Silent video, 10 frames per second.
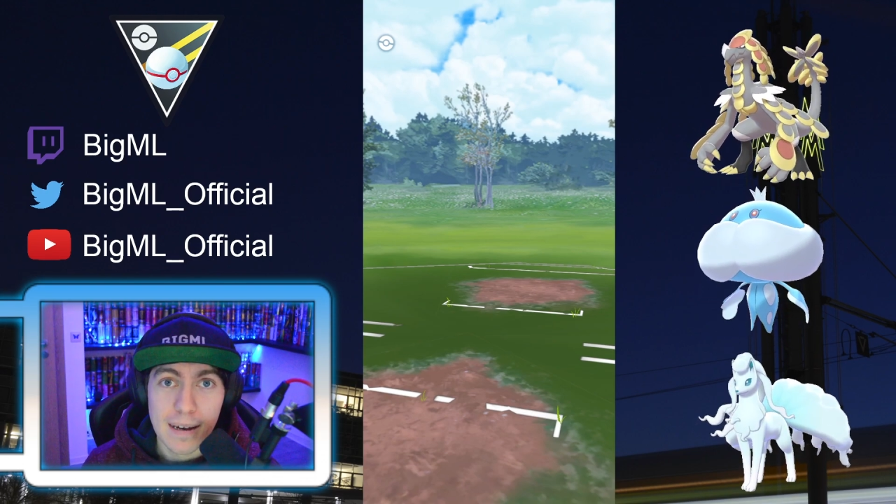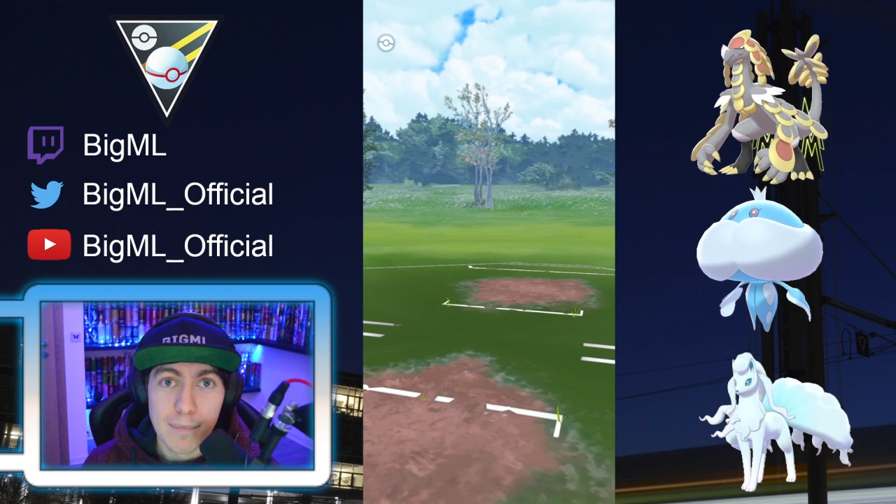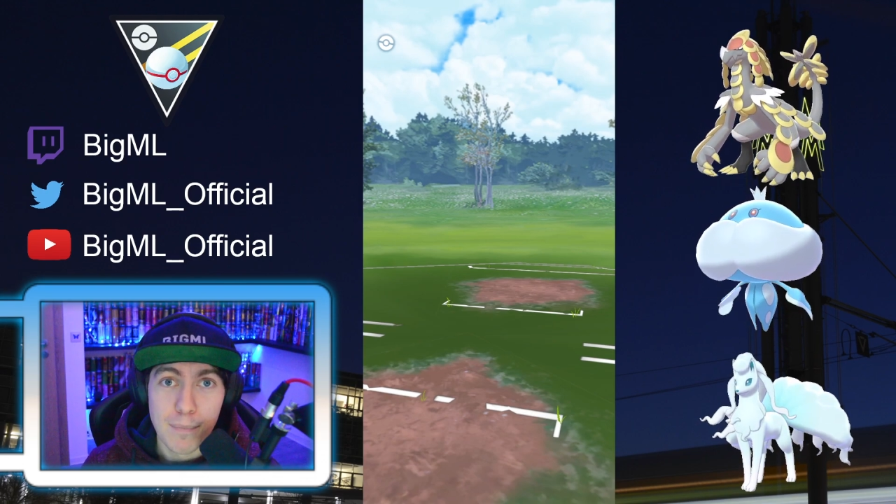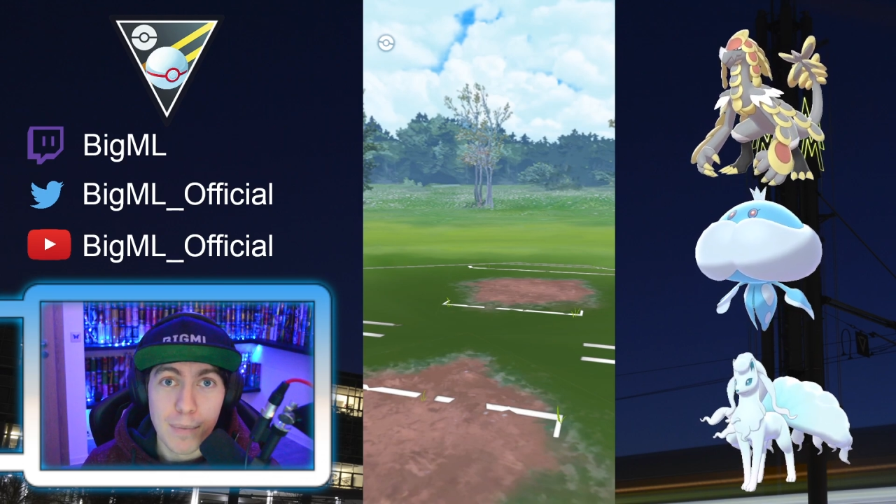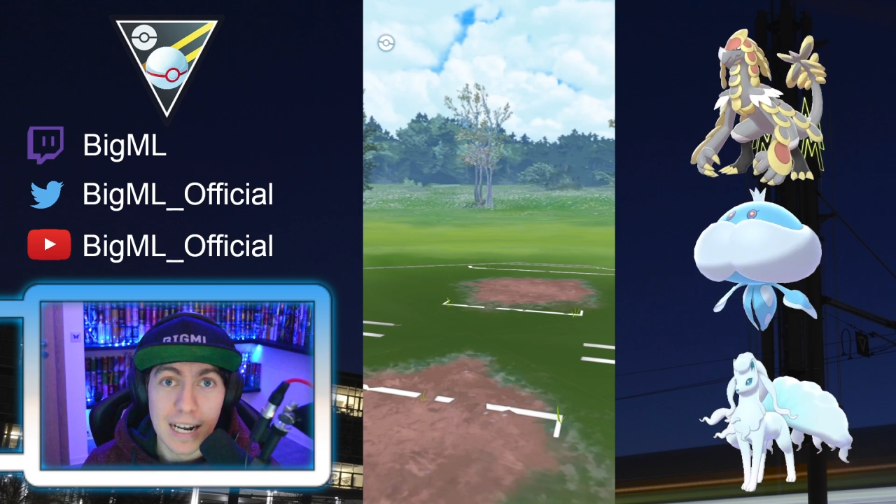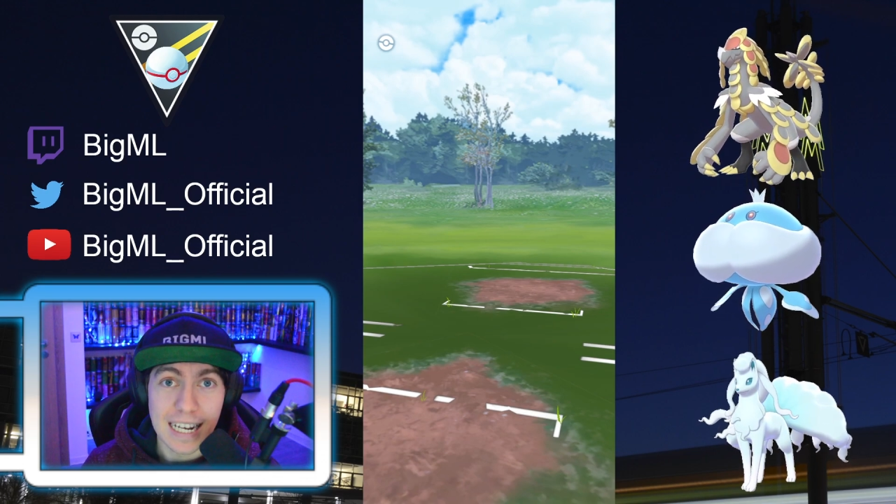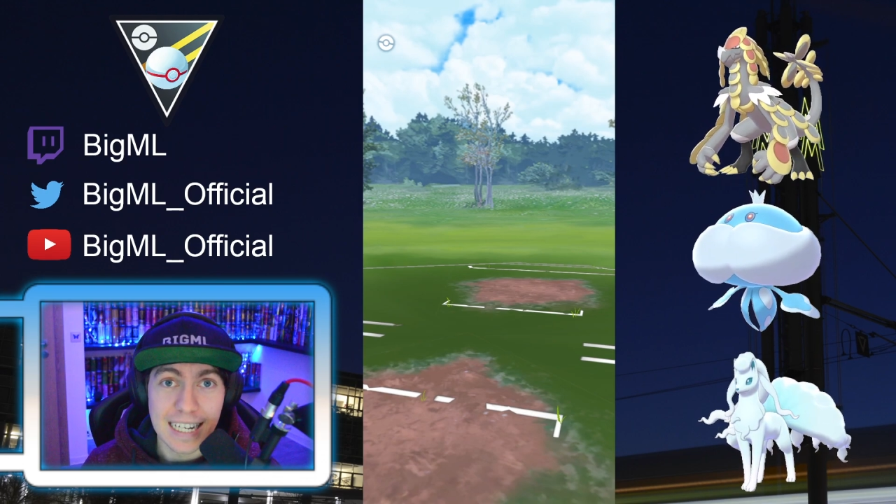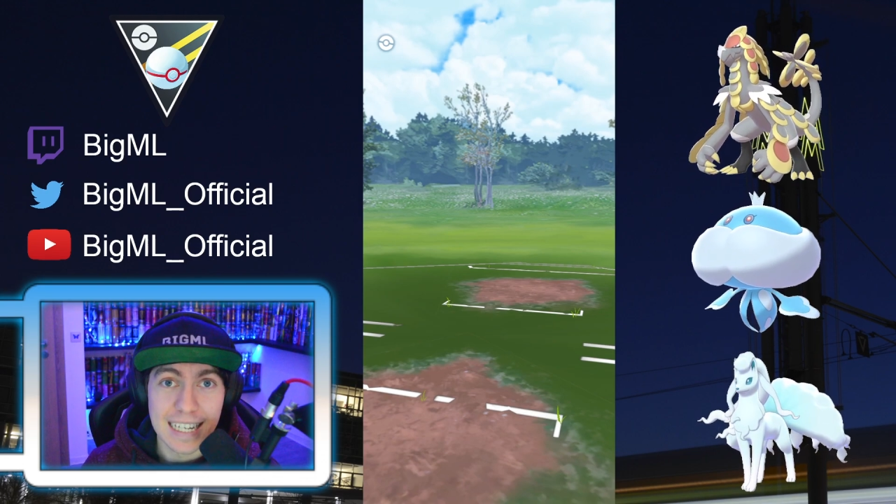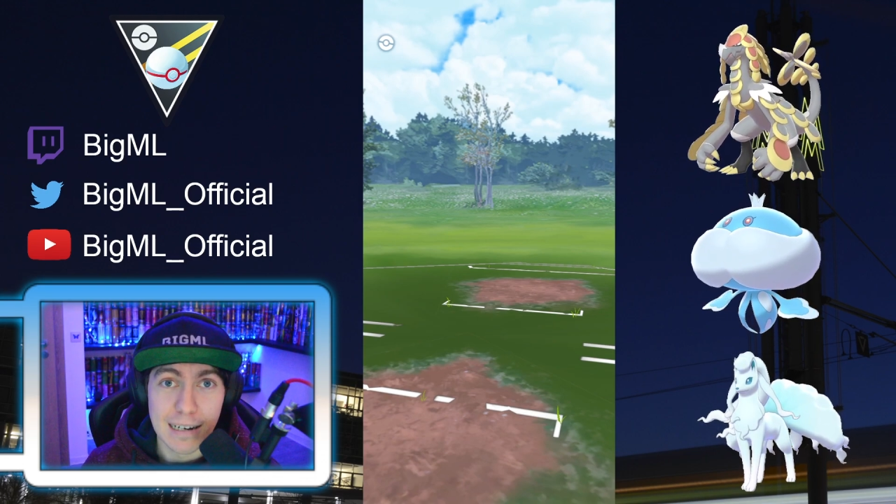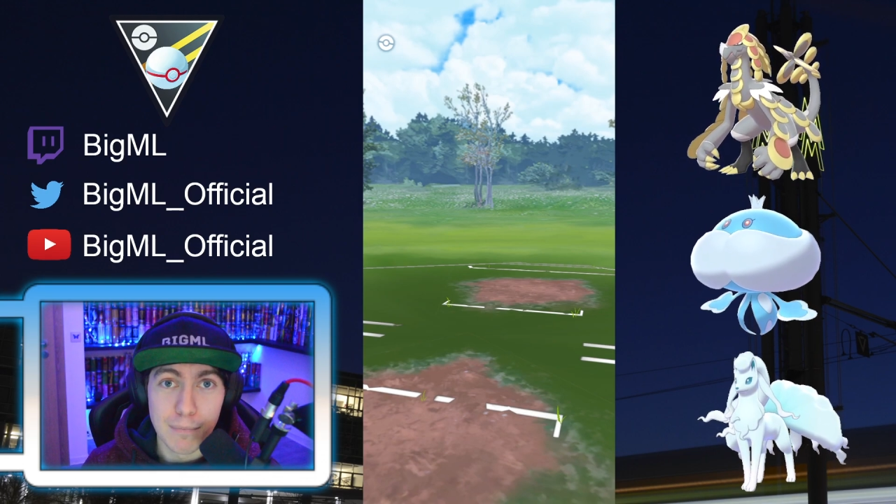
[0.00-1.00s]
play
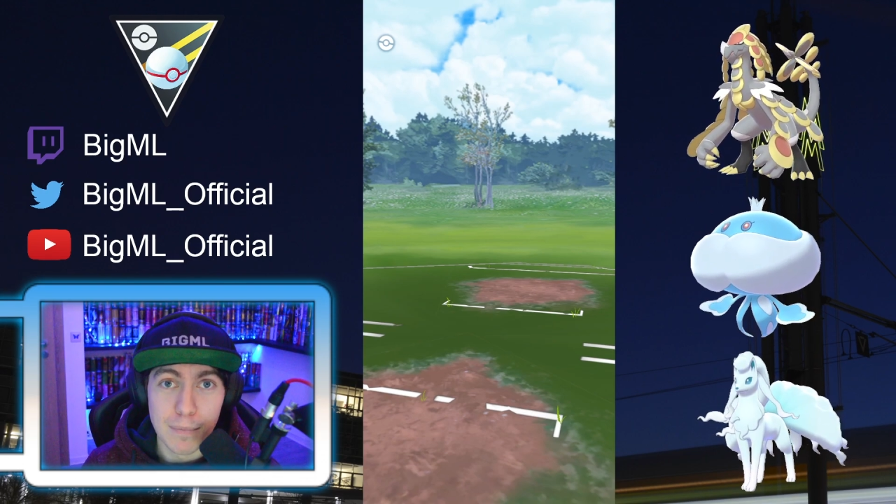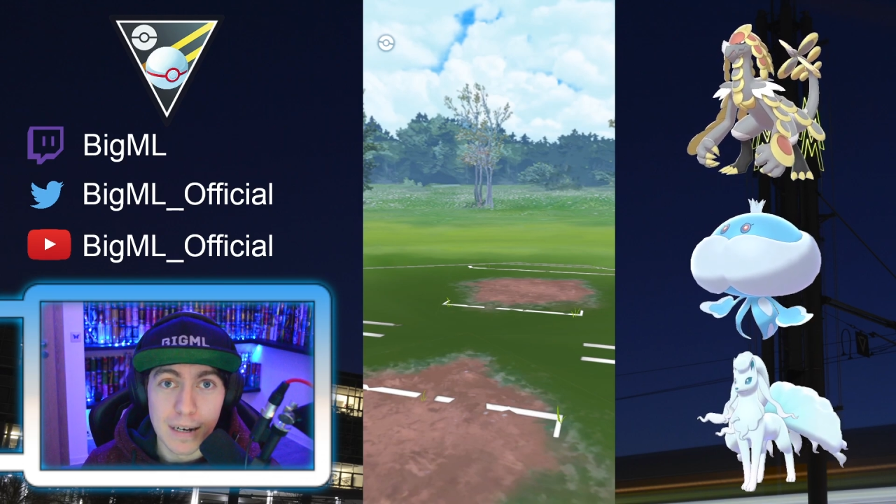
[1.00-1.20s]
some